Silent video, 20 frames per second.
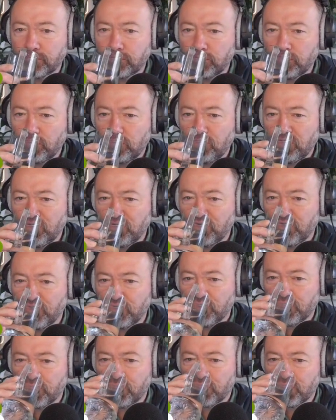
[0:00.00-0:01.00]

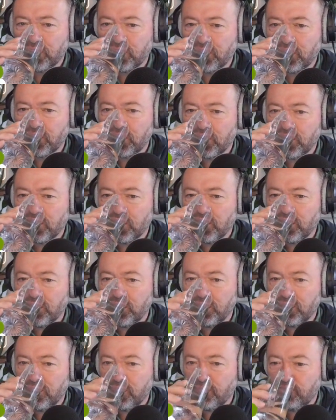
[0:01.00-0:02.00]

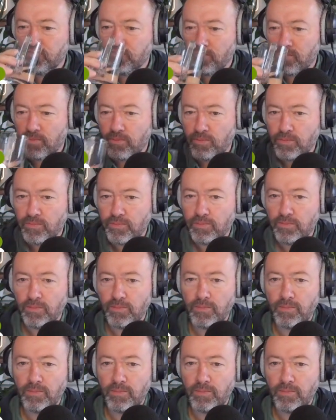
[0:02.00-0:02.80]
[no speech]